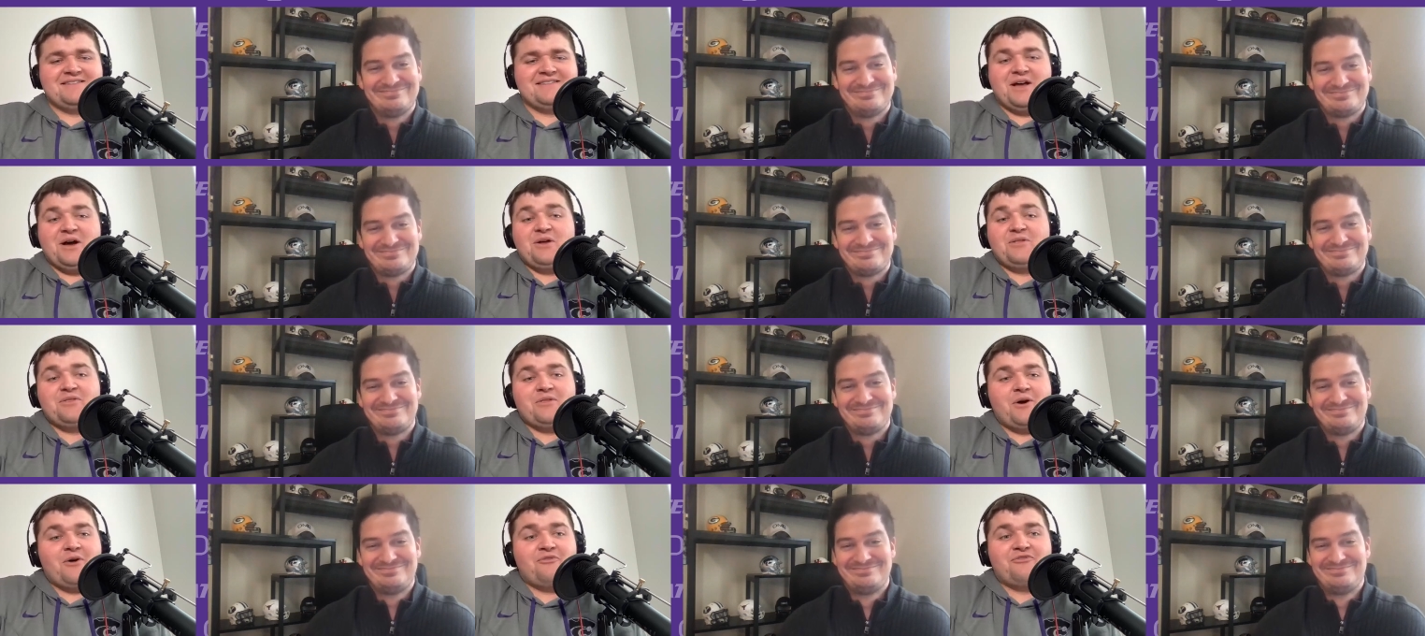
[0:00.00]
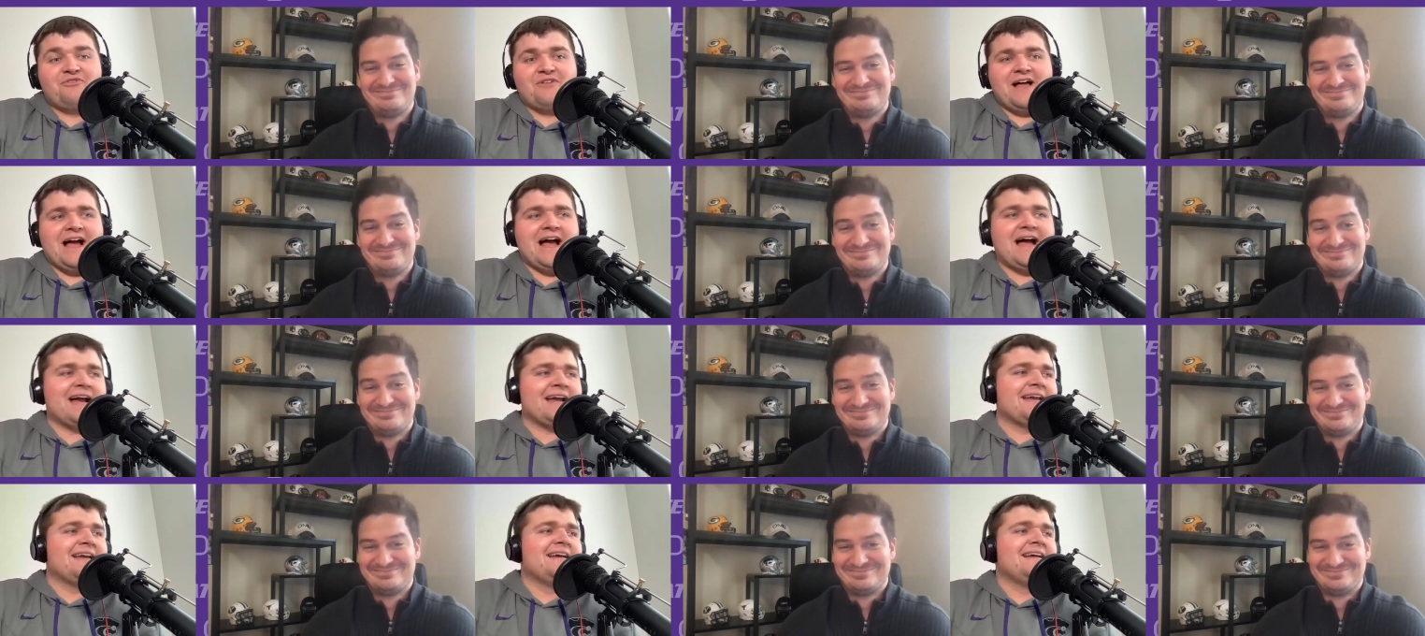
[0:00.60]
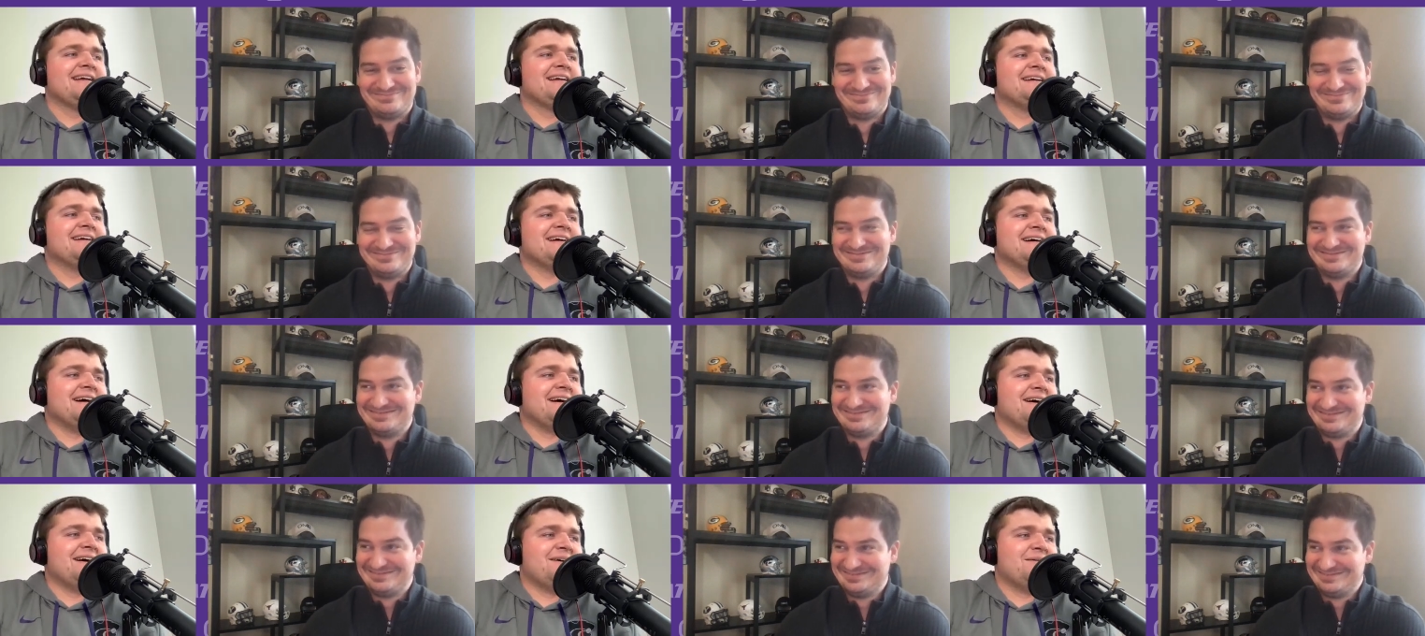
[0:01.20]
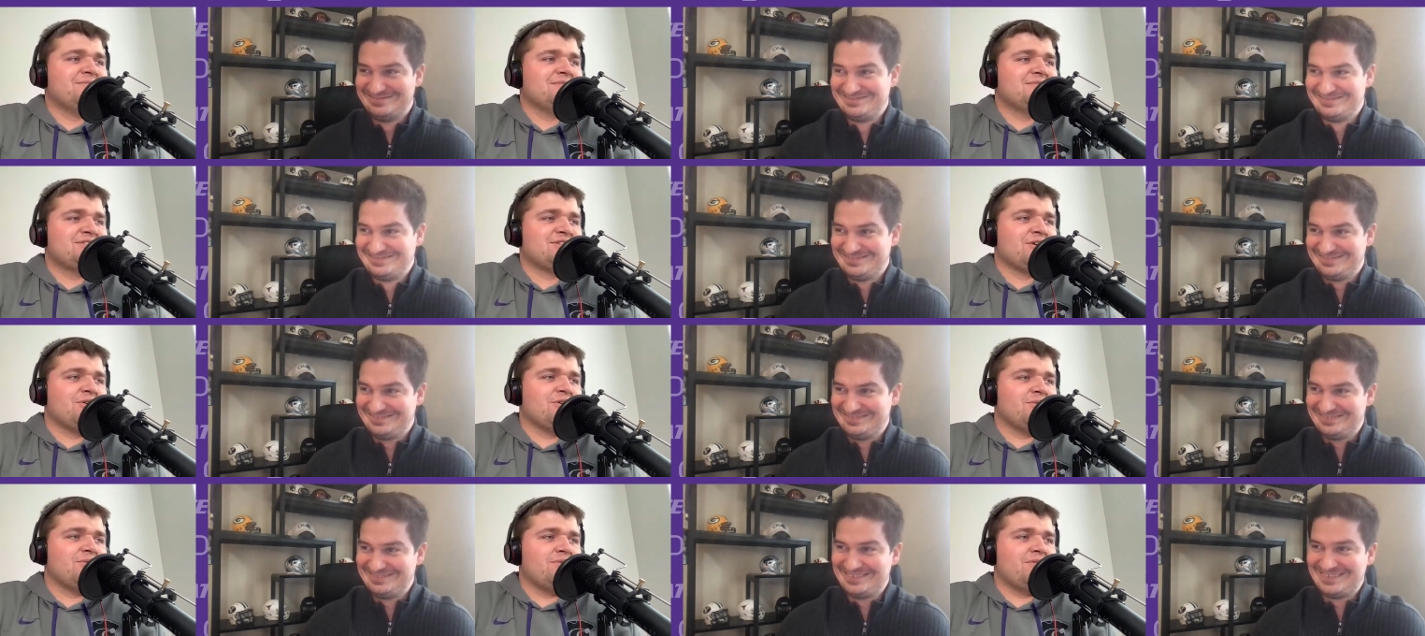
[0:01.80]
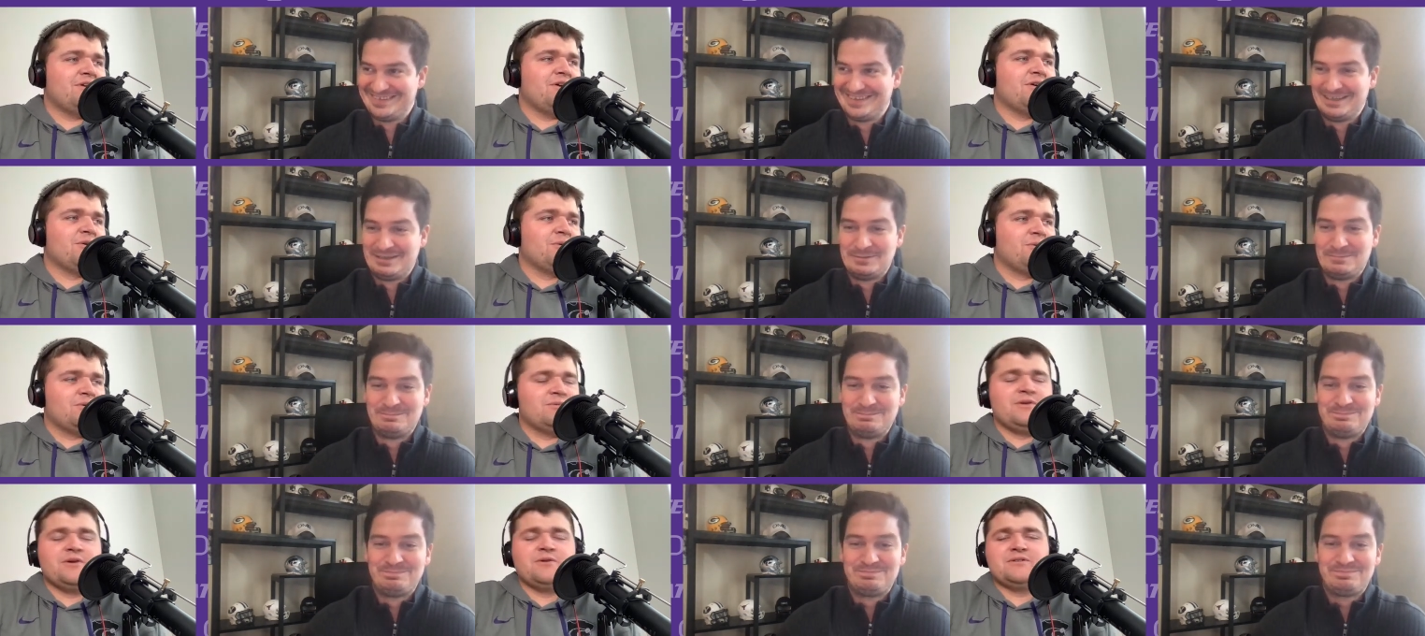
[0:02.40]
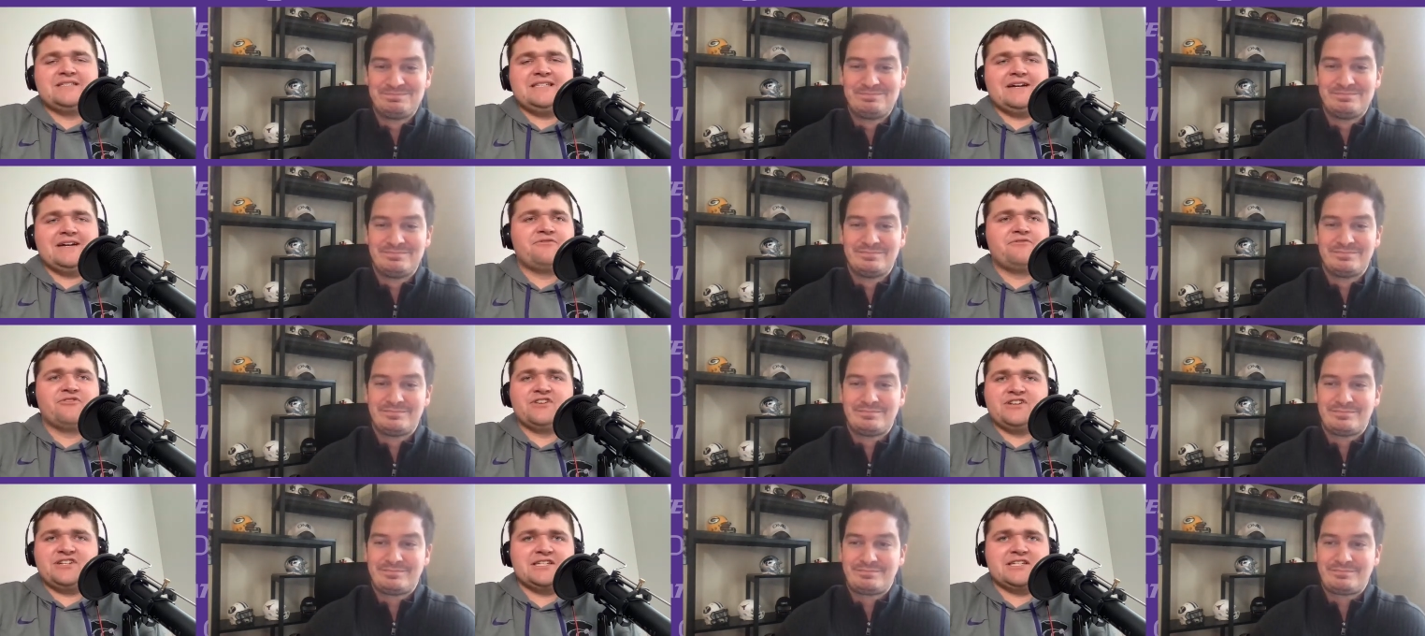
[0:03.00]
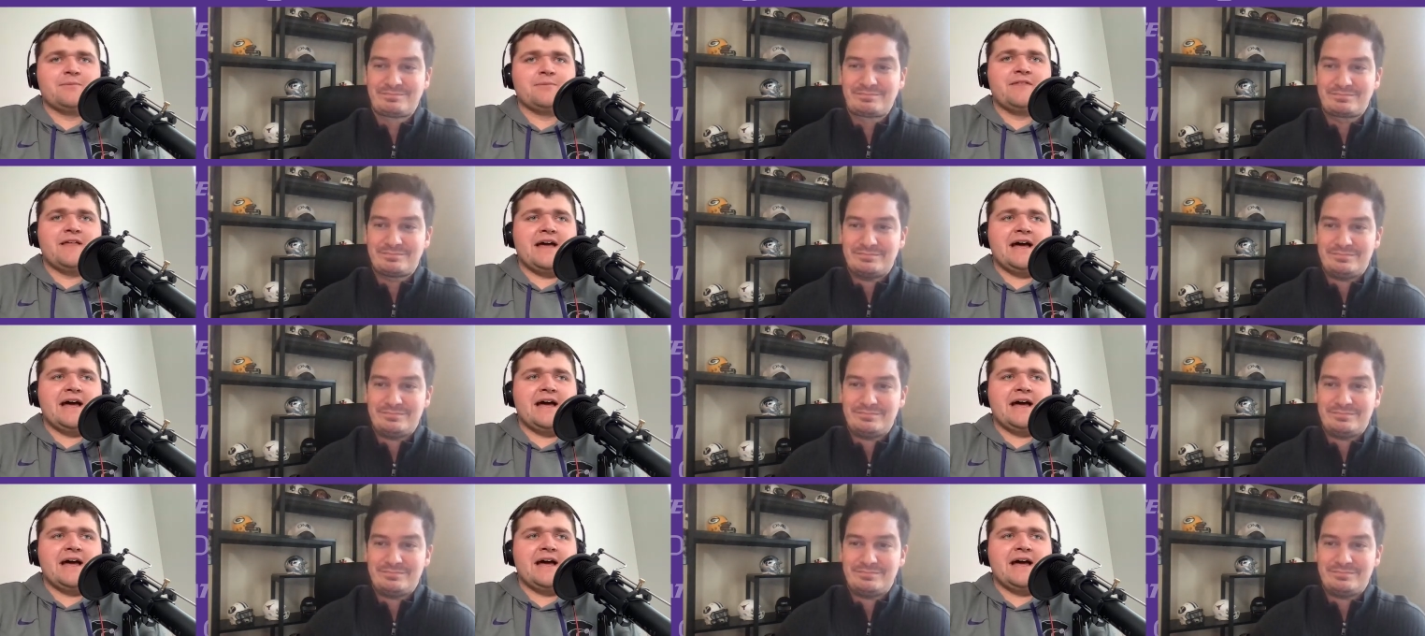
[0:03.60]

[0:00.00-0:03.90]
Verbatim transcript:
Speaker 1: no, no flag. Um, so there, there was definitely some of